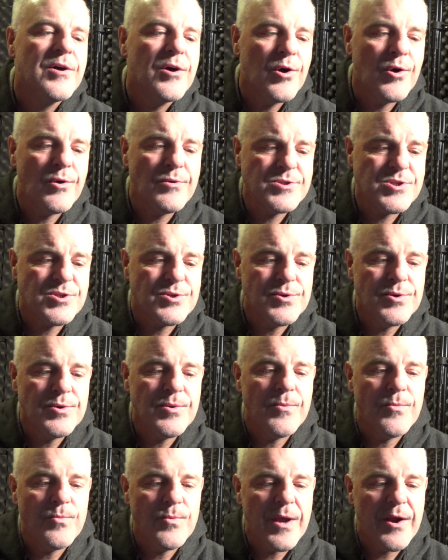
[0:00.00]

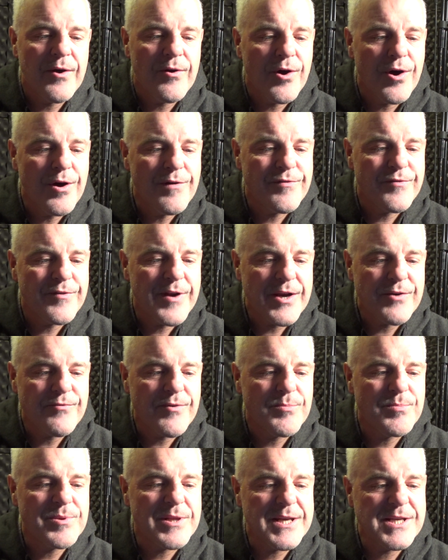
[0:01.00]
Also, we are offering
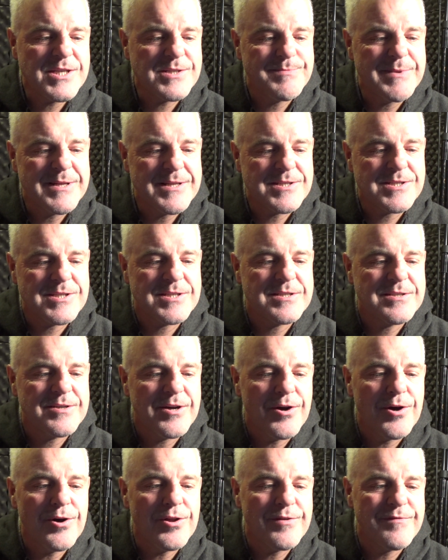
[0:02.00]
replacements to
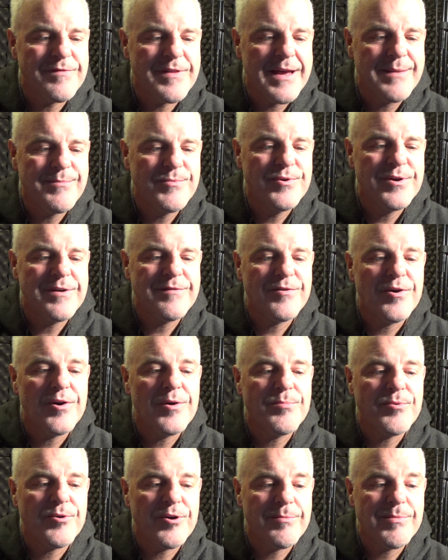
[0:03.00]
all of them who have
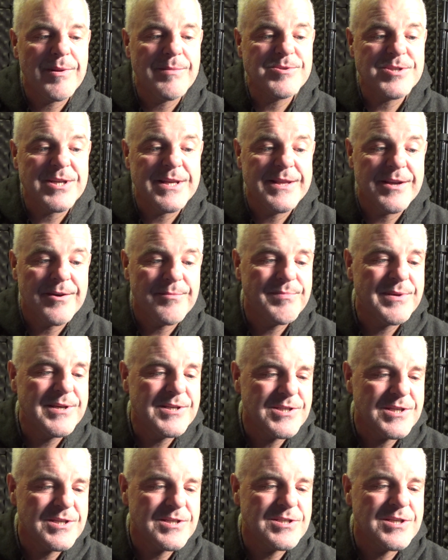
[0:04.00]
got problems in their
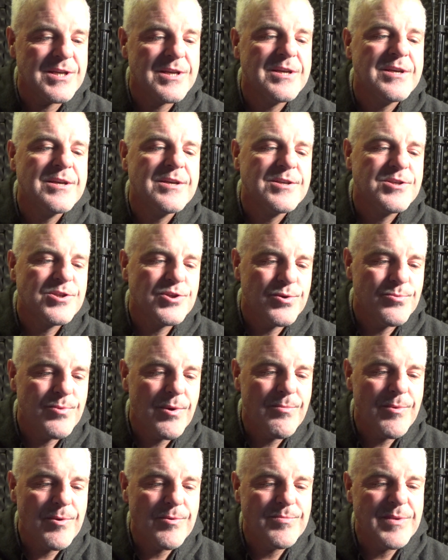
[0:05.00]
pieces, so
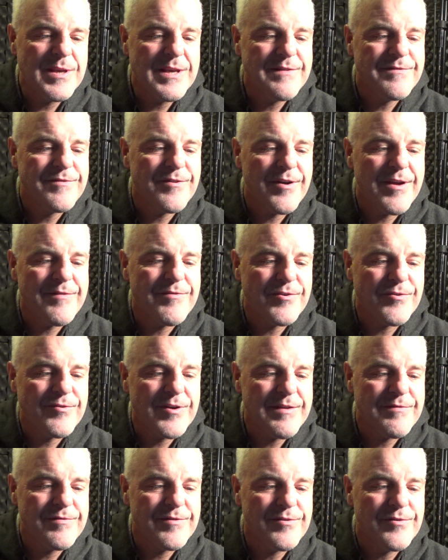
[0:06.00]
we would be forever
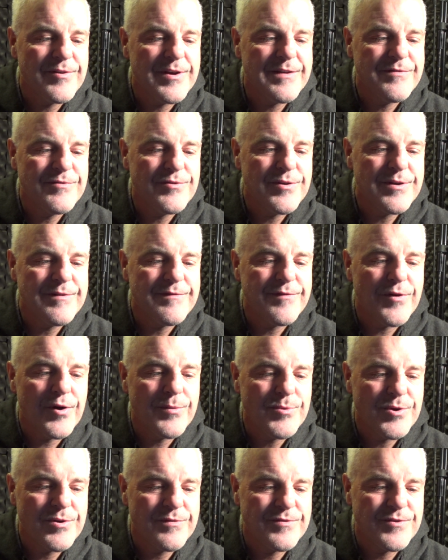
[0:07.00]
grateful if you
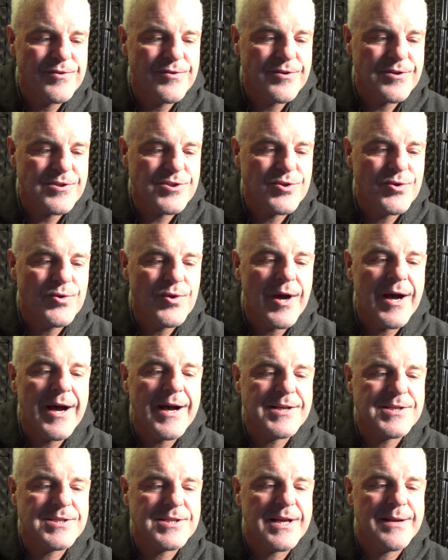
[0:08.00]
inform your viewers who
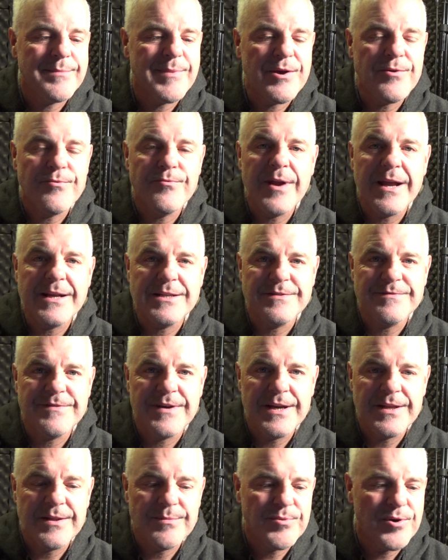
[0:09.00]
ask about
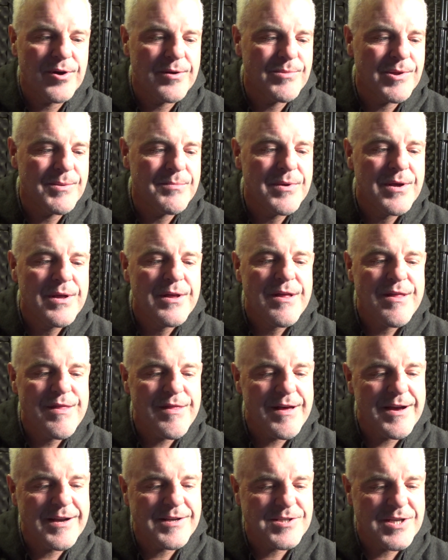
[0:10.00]
rectifying the problem.
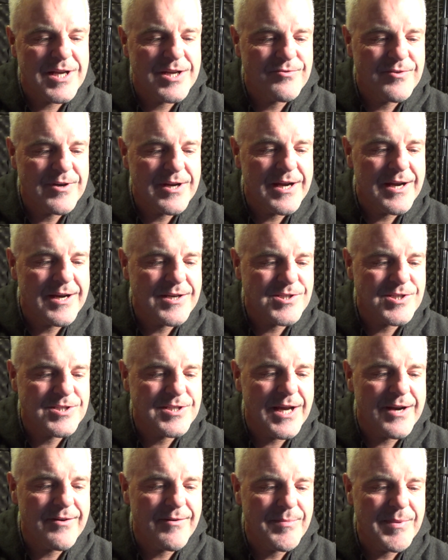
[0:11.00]
Thanks and regards,
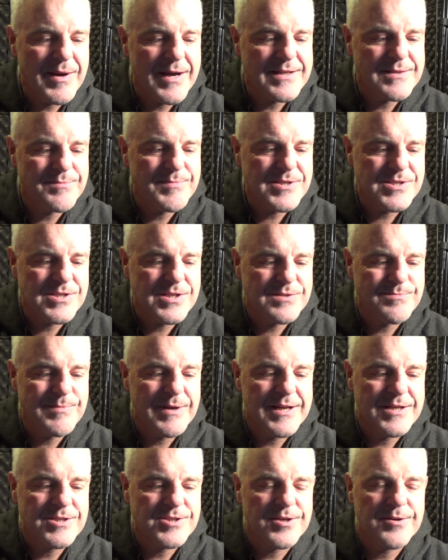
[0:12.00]
Darabat, Business
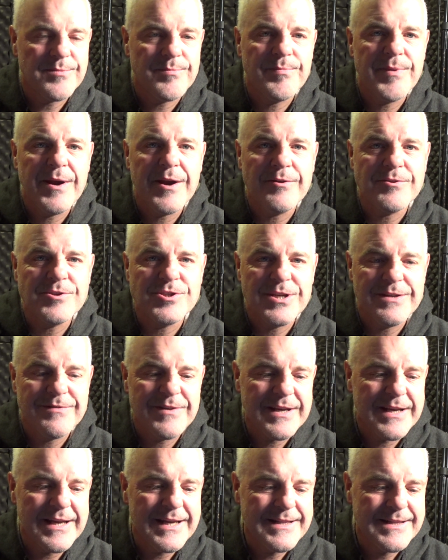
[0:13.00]
Manager, Pearl
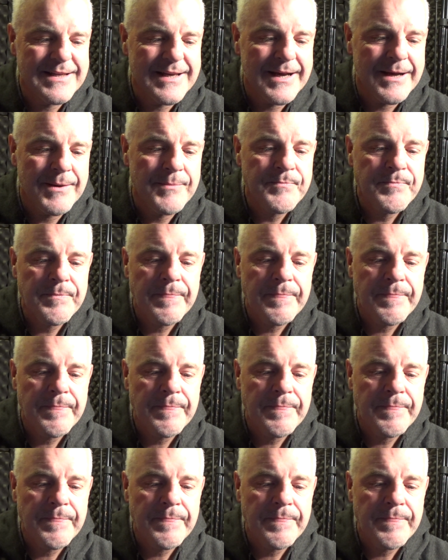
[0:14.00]
Shaving, India.